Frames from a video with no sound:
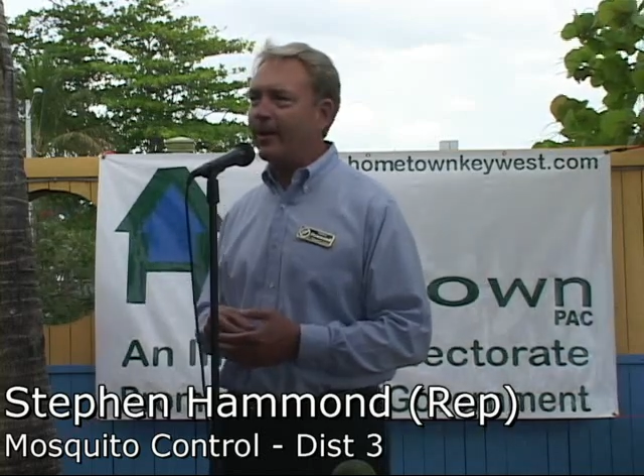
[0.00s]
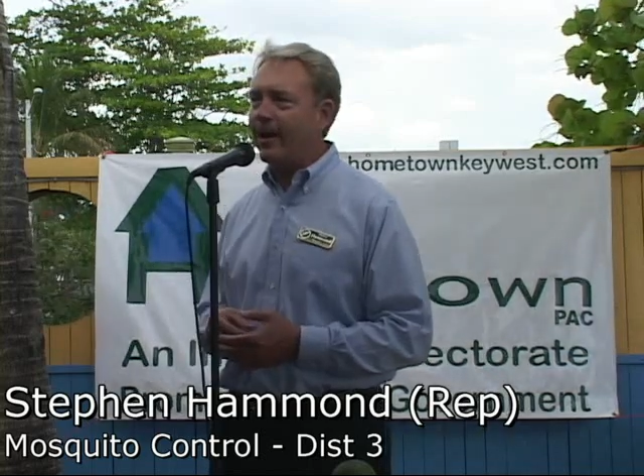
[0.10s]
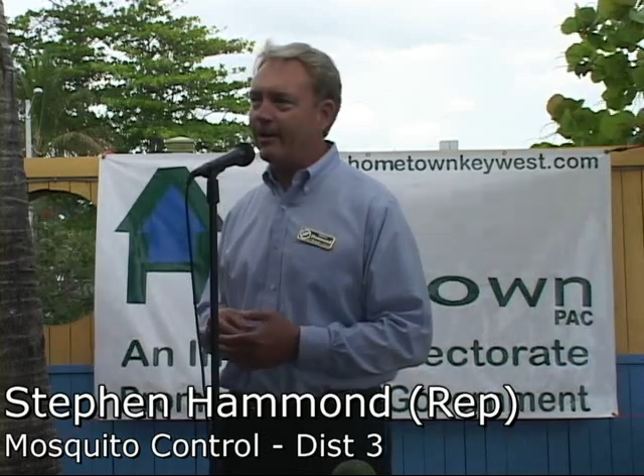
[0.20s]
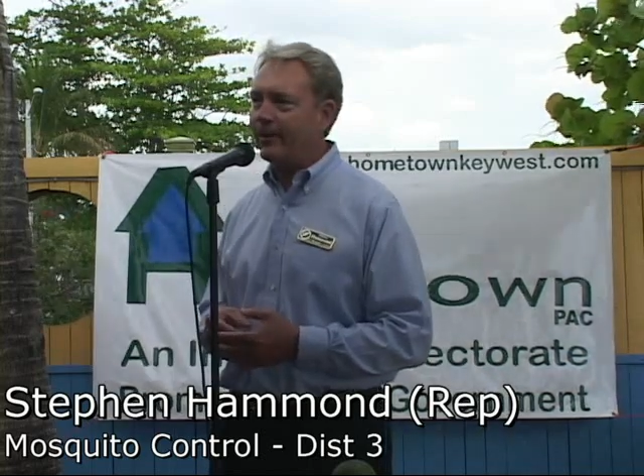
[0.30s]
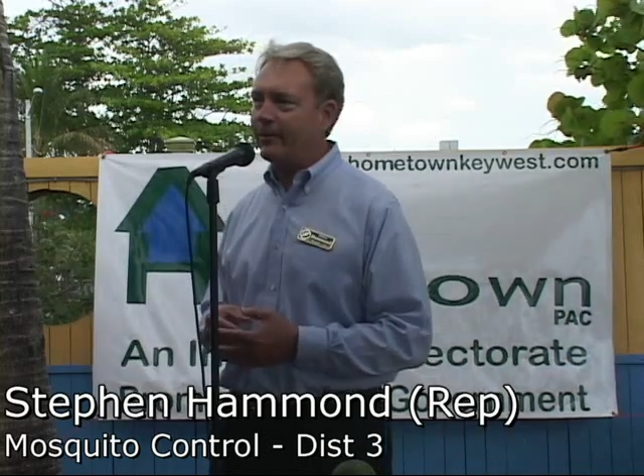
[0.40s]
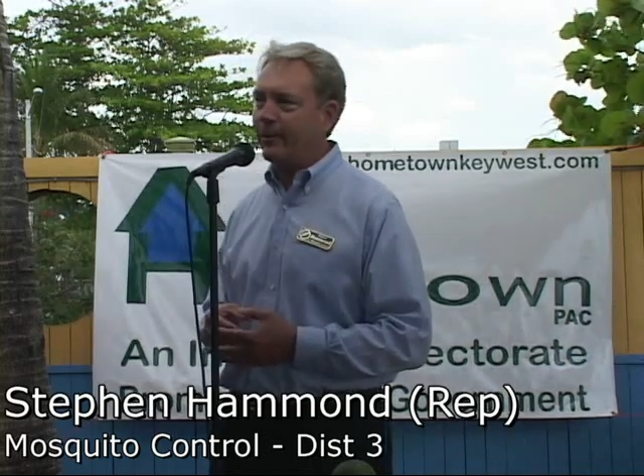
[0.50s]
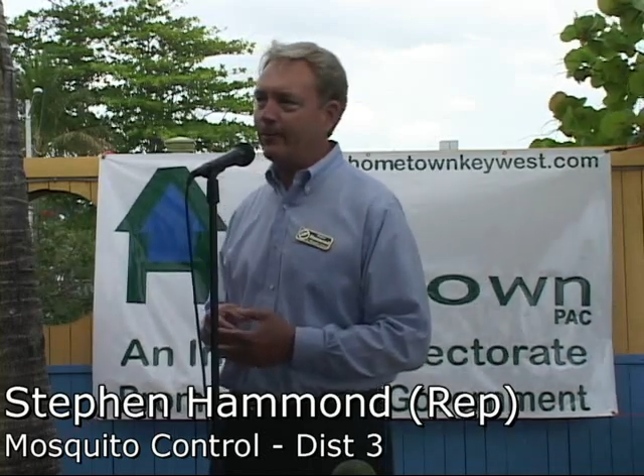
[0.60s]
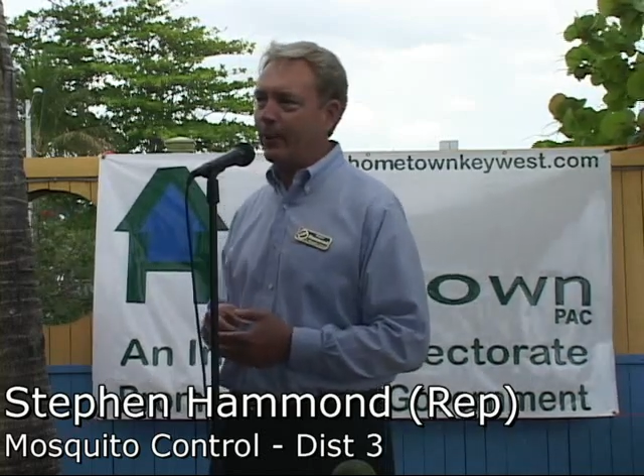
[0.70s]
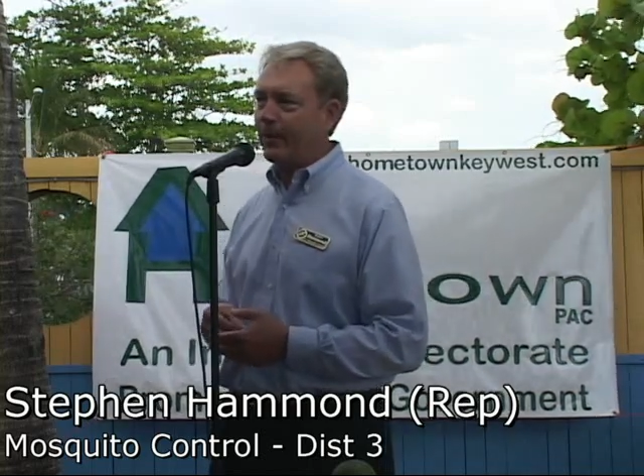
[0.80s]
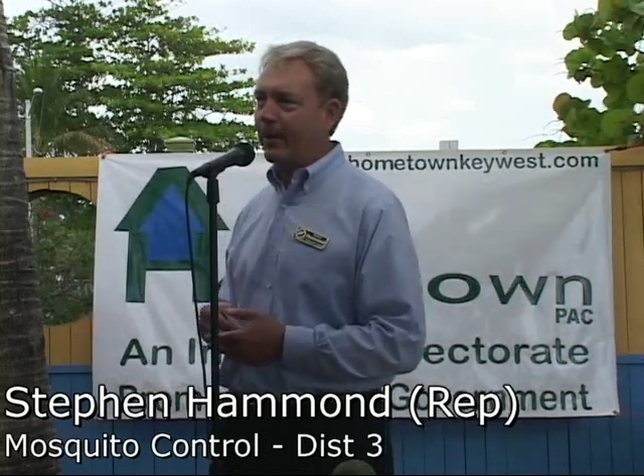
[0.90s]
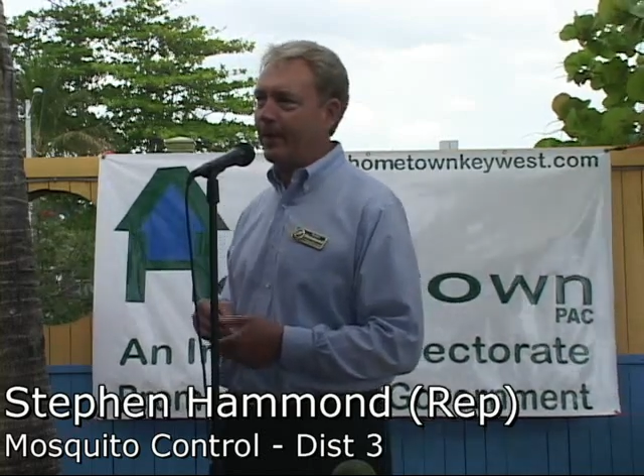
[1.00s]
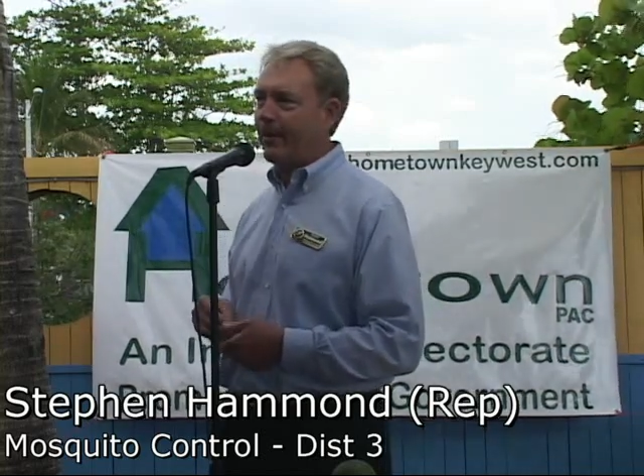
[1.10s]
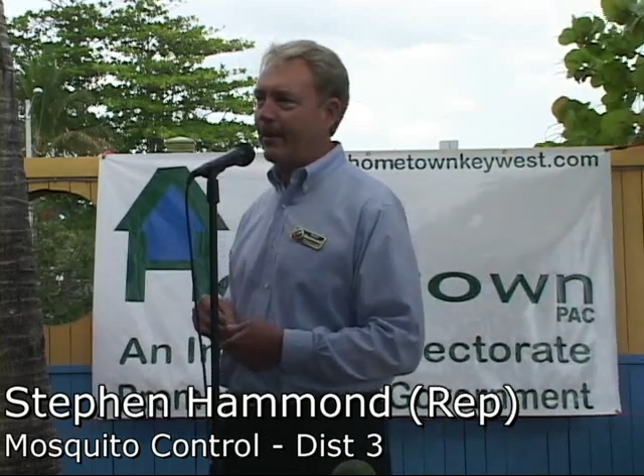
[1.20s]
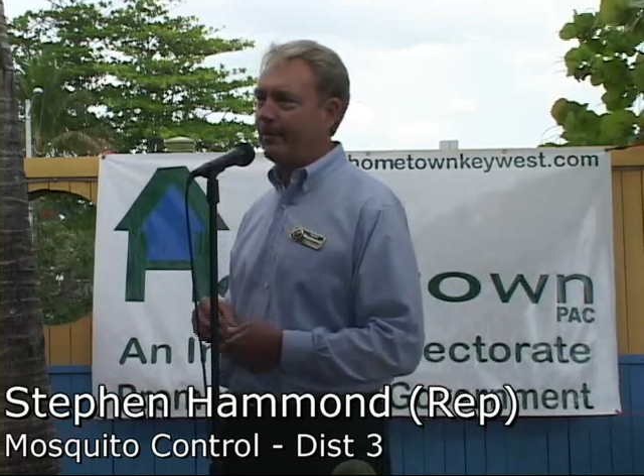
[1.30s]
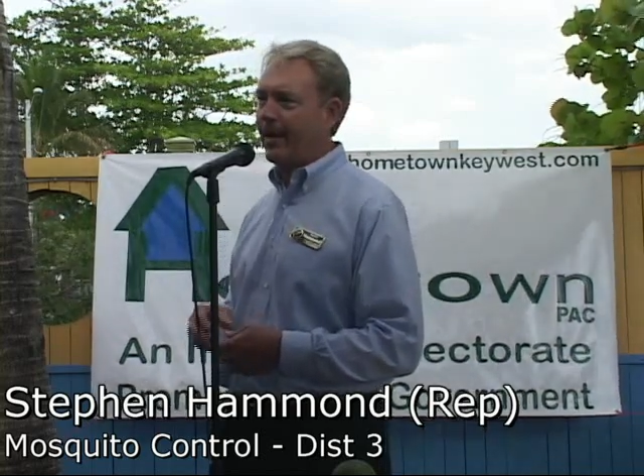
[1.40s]
college in Birmingham,
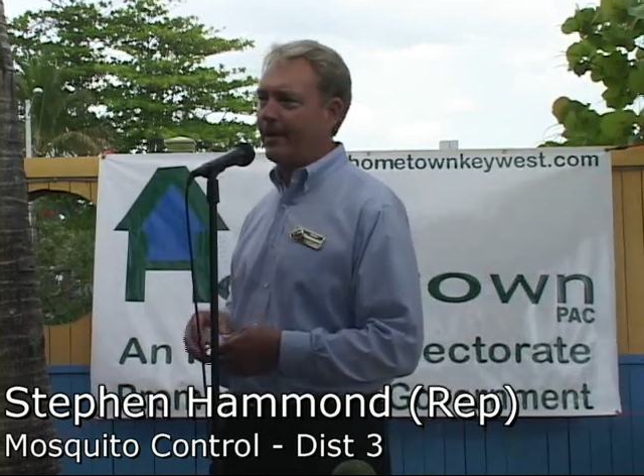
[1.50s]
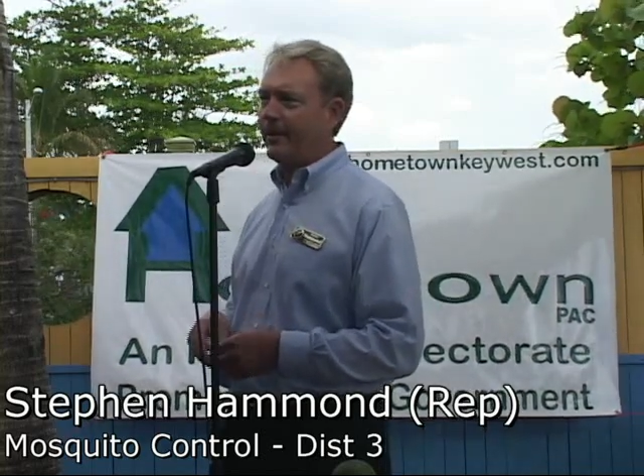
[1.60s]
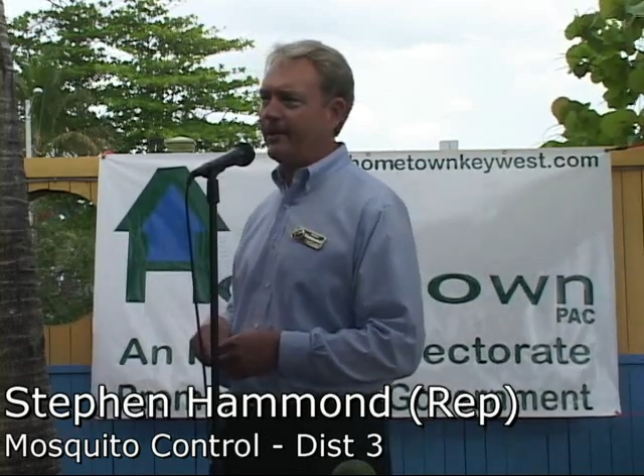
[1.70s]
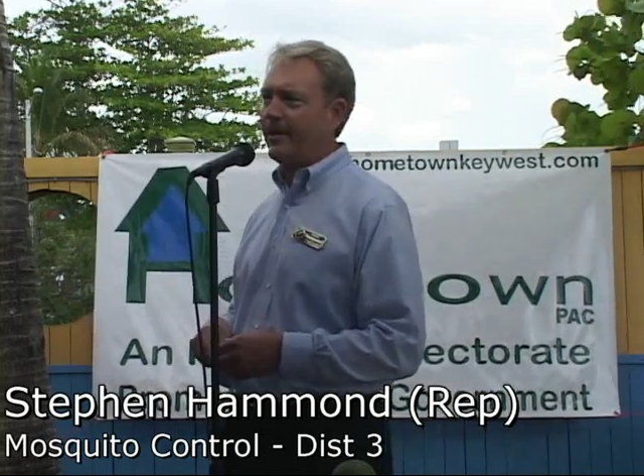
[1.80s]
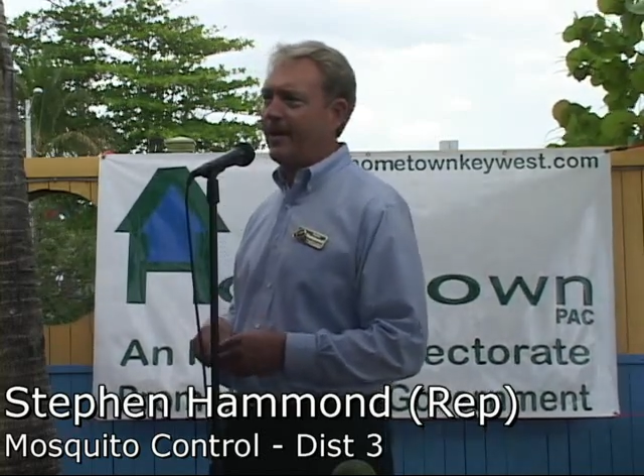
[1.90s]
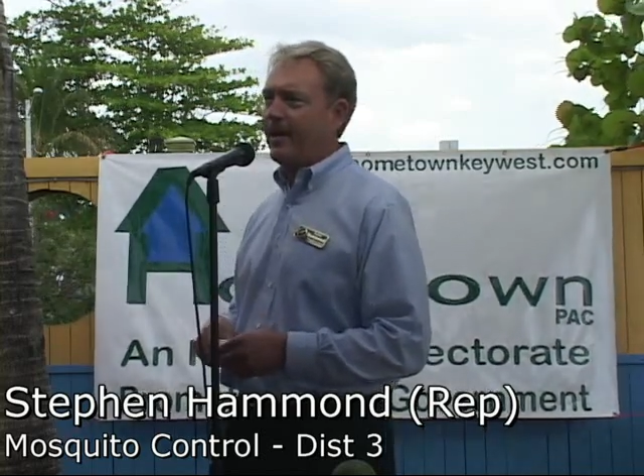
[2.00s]
Alabama.